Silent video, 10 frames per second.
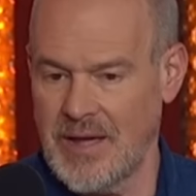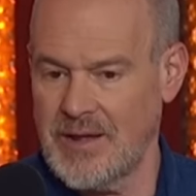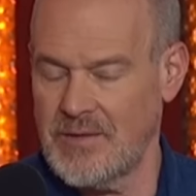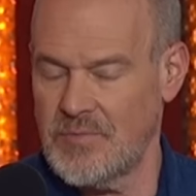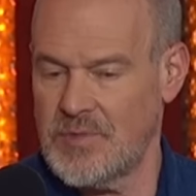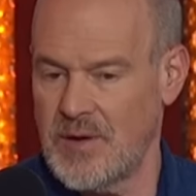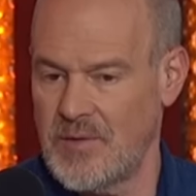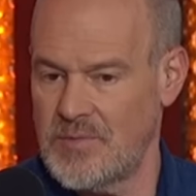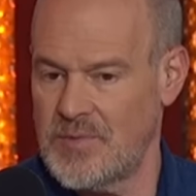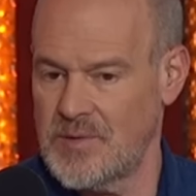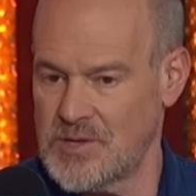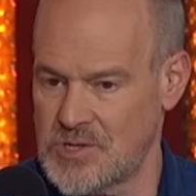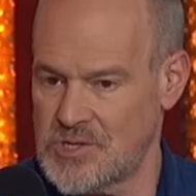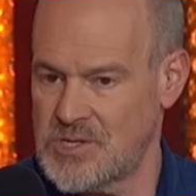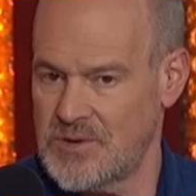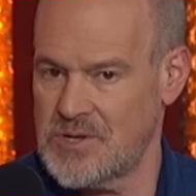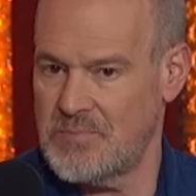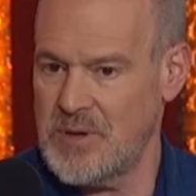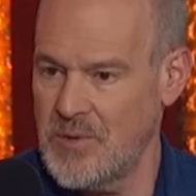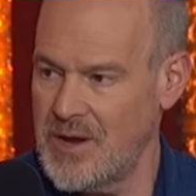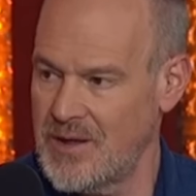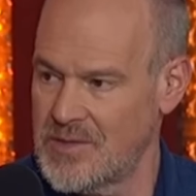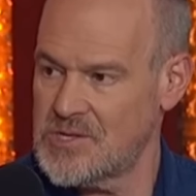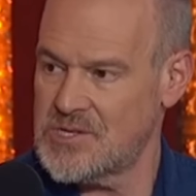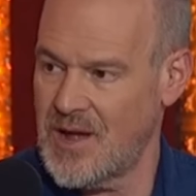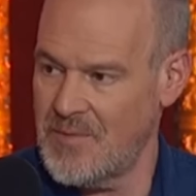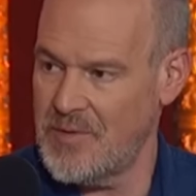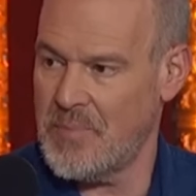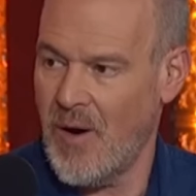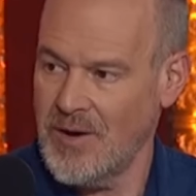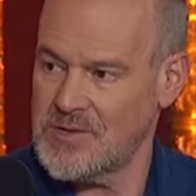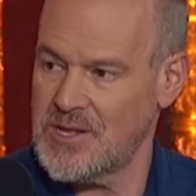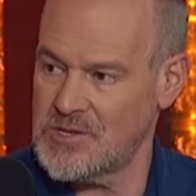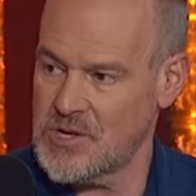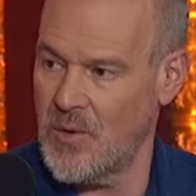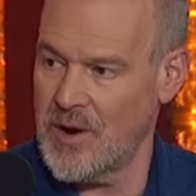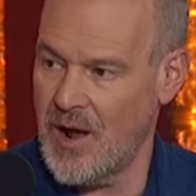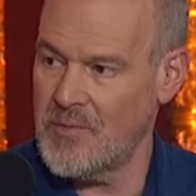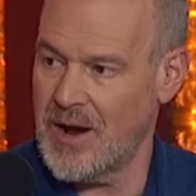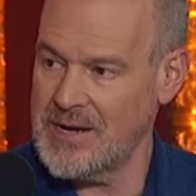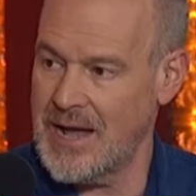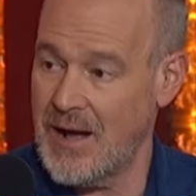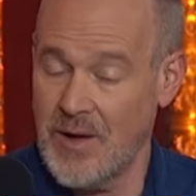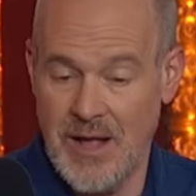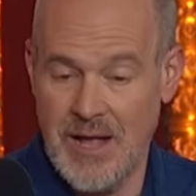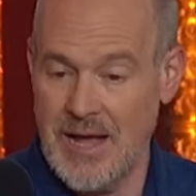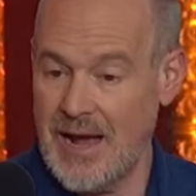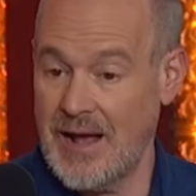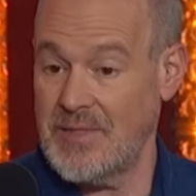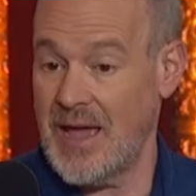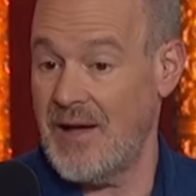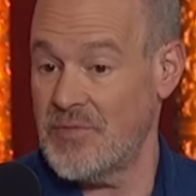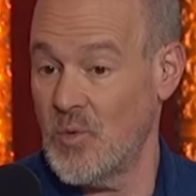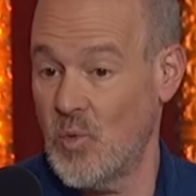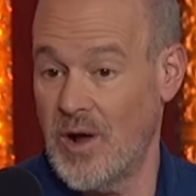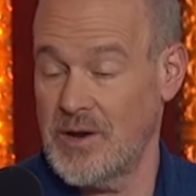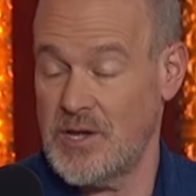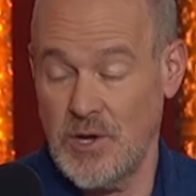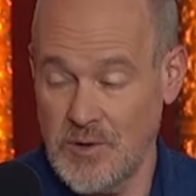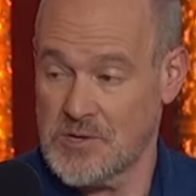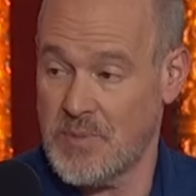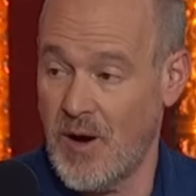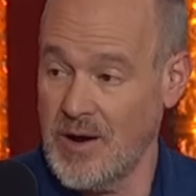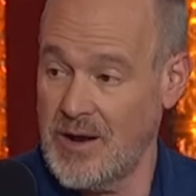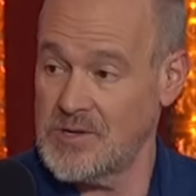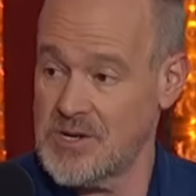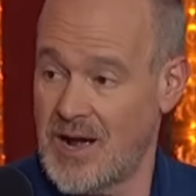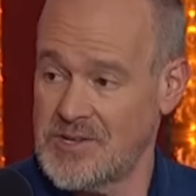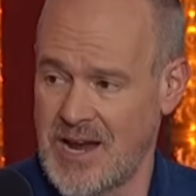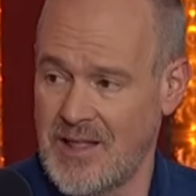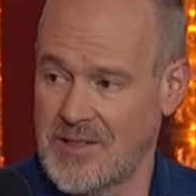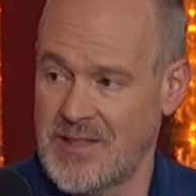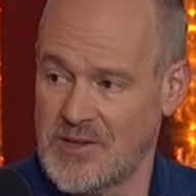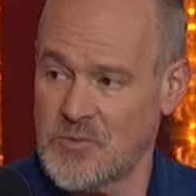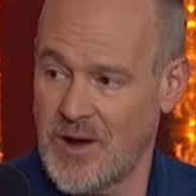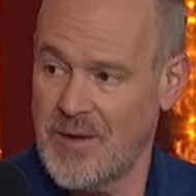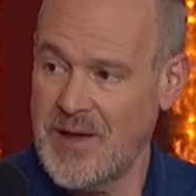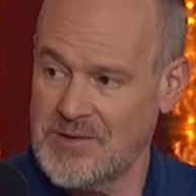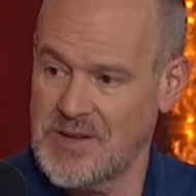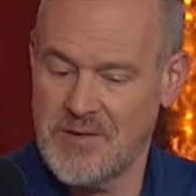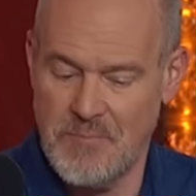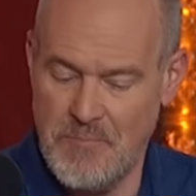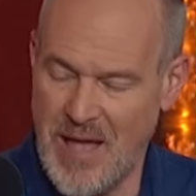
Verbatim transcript: Like there, there's a there's a beauty in the sum of the parts that's going on right now, and they have the one huge part in Josh Allen. That's why I'm asking.